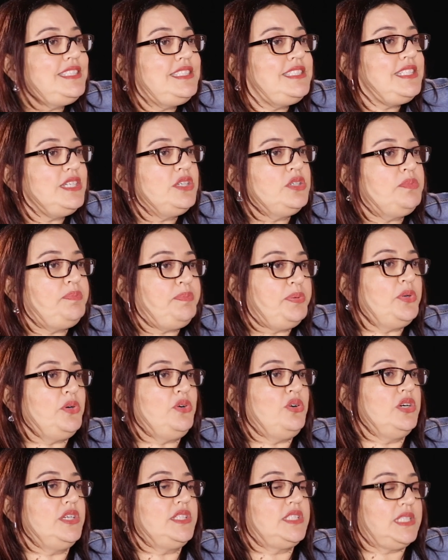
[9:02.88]
still
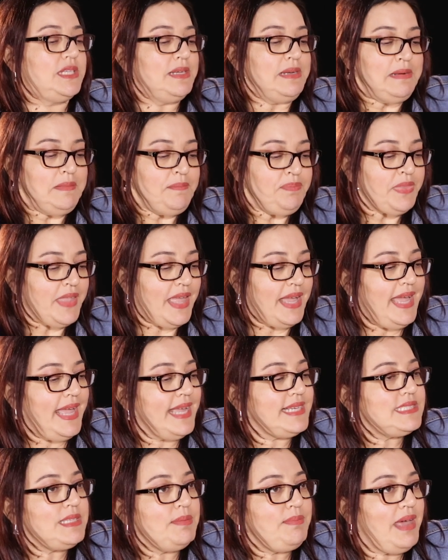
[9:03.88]
put
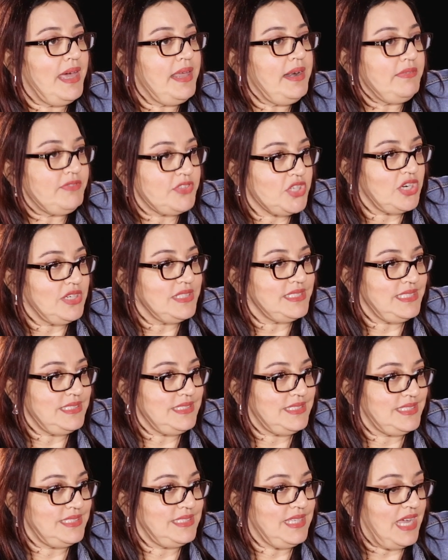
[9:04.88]
X amount of dollars
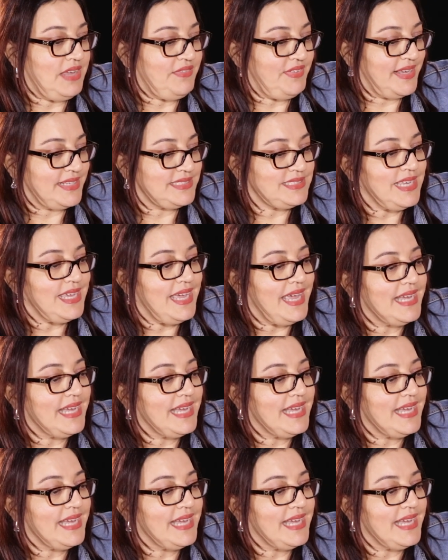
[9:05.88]
into savings,